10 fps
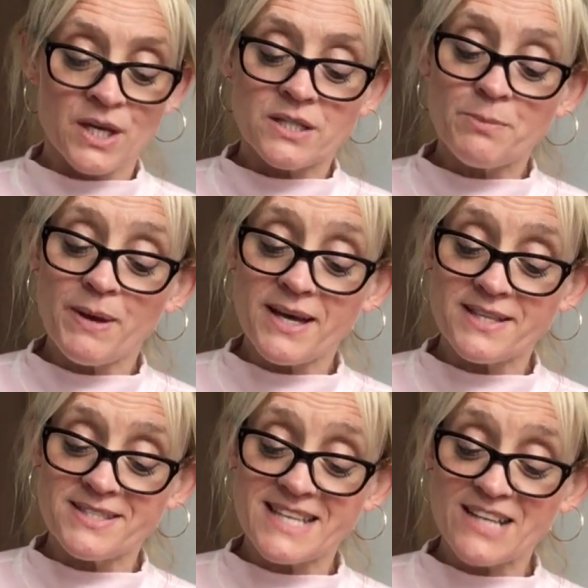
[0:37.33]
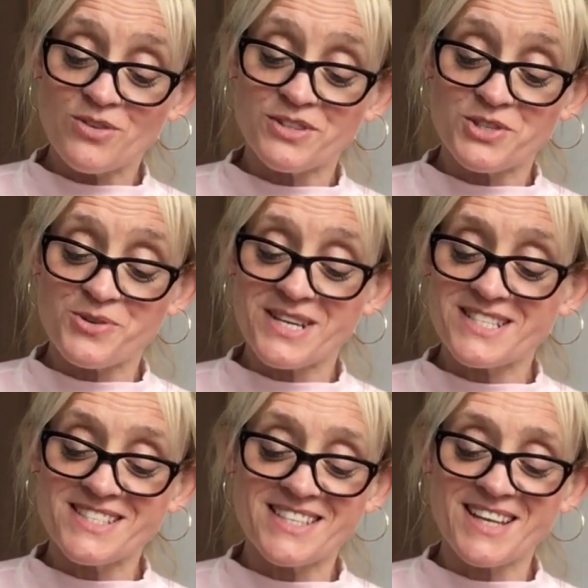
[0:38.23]
The birds sat on the trees
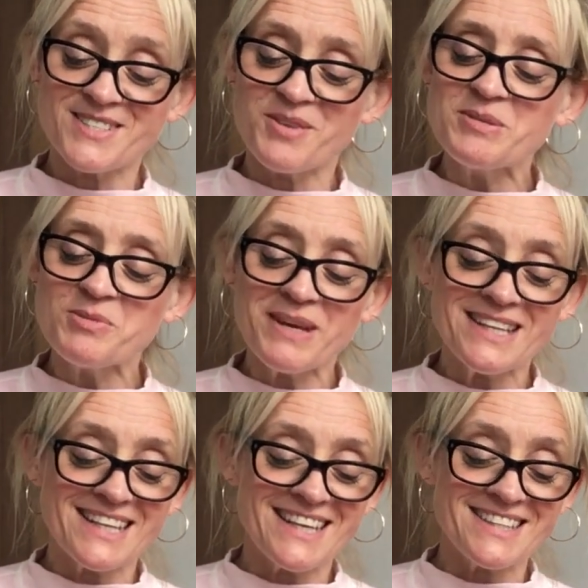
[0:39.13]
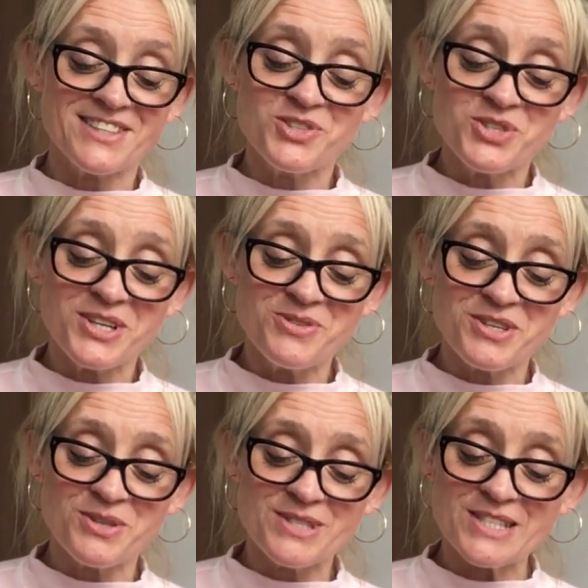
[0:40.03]
and sang so sweetly that the
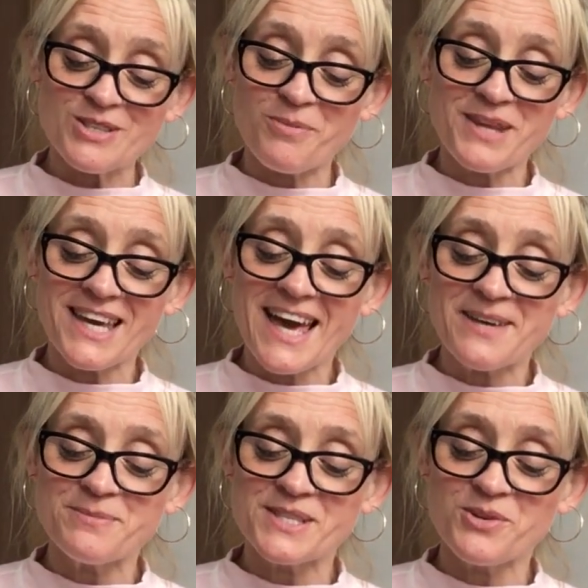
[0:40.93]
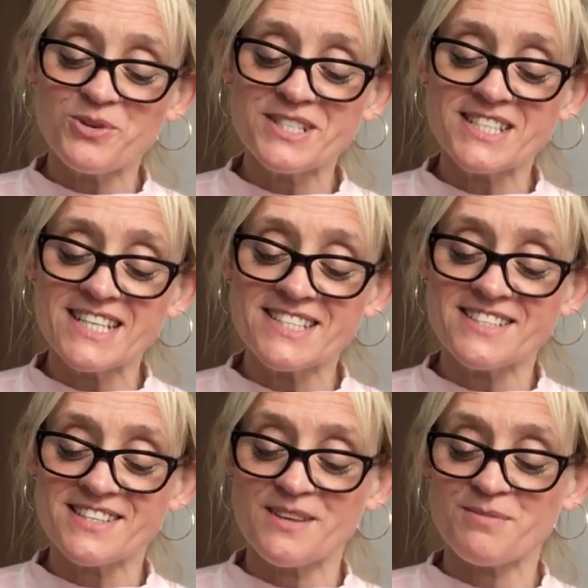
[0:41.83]
children used to stop their games in order to listen
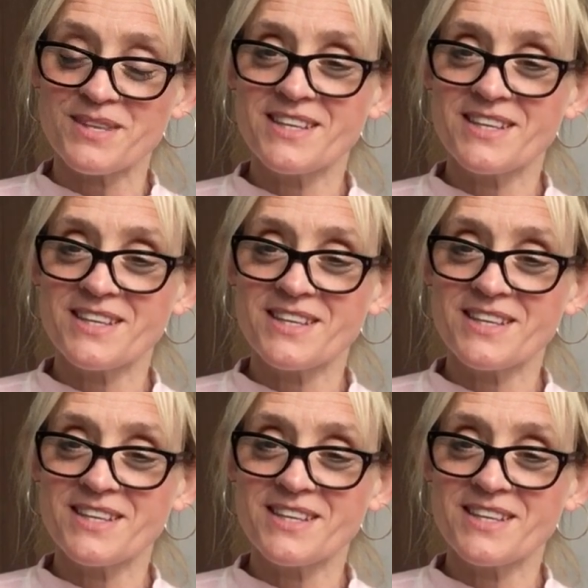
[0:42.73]
to them.